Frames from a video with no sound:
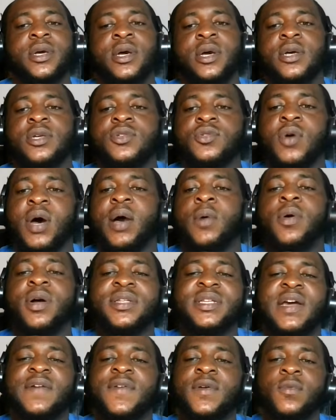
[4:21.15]
So I want
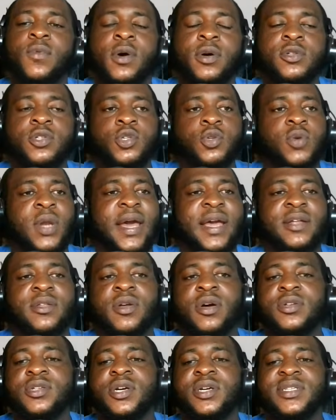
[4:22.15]
everyone to don't
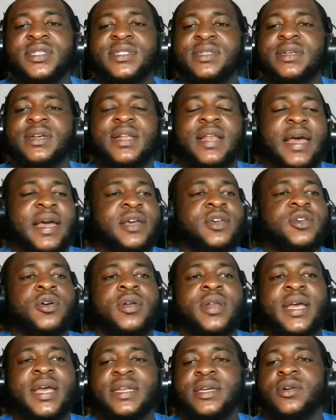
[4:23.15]
just think like you're
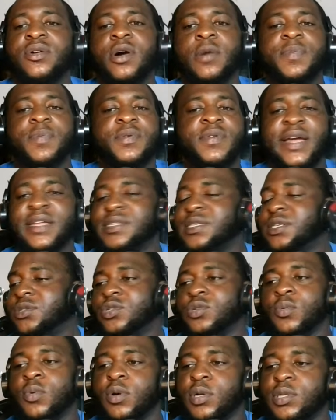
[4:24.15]
learning copywriting
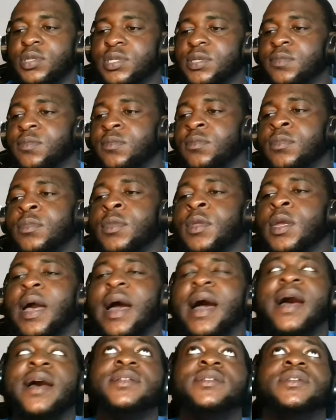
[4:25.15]
towards.
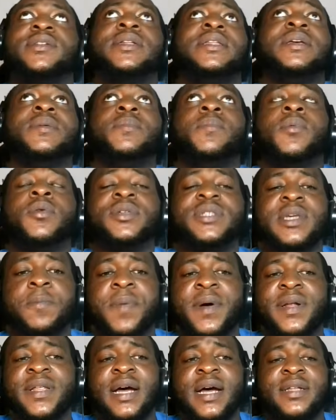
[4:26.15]
And the most
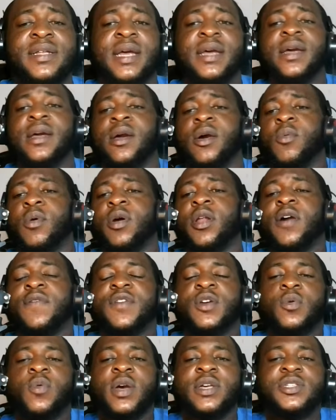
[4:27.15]
important, one of the
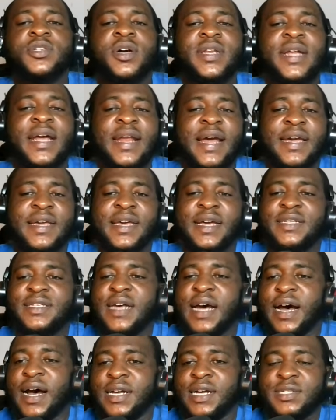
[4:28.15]
questions that I get
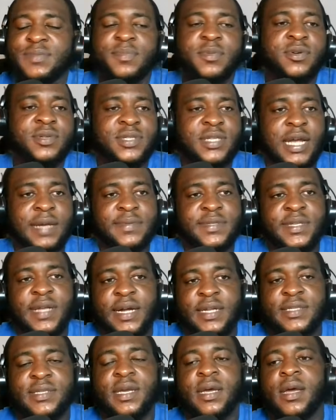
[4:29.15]
asked most times is that,
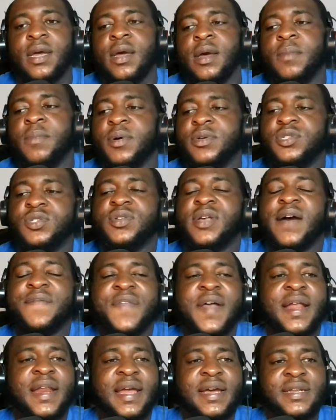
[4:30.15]
after
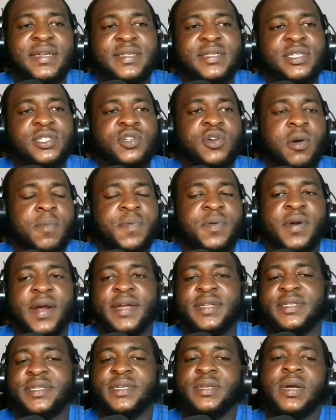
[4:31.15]
learning this
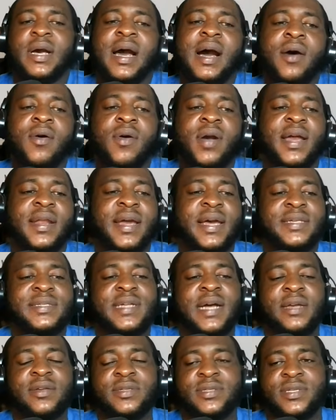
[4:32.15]
copywriting, how can I start
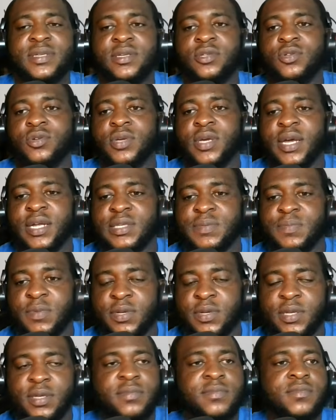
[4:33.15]
using it to get
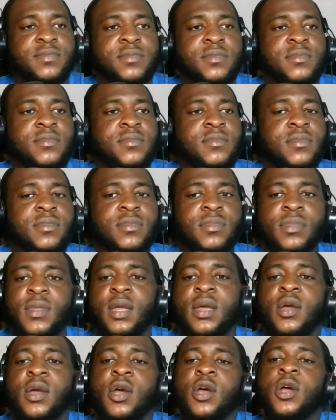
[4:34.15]
money?
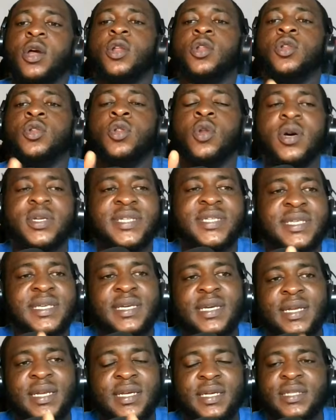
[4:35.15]
No skill
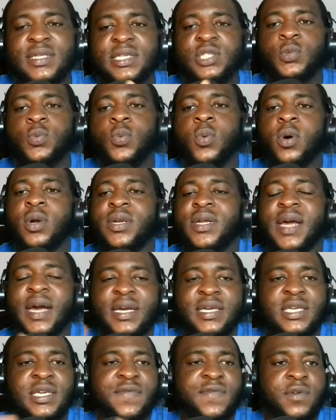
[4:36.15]
in this world can
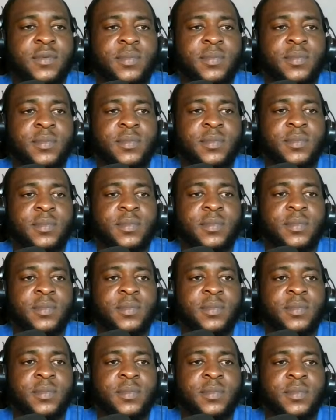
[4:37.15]
give you money.
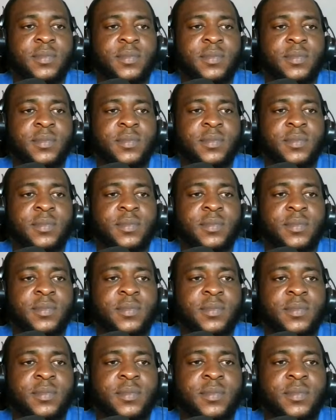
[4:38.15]

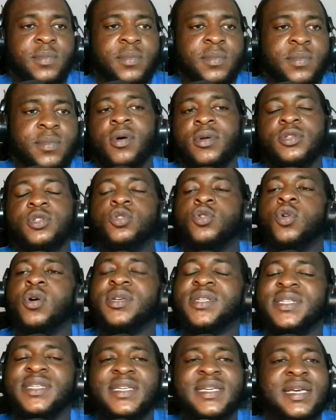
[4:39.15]
Mark my word, no
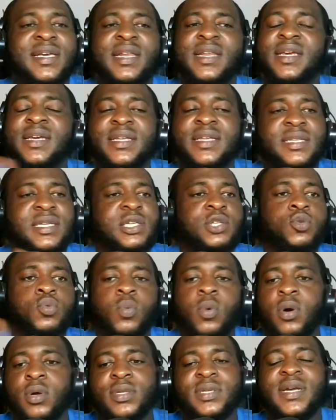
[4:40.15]
skill in this
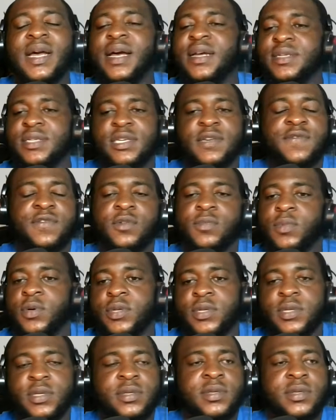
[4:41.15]
world can give you money.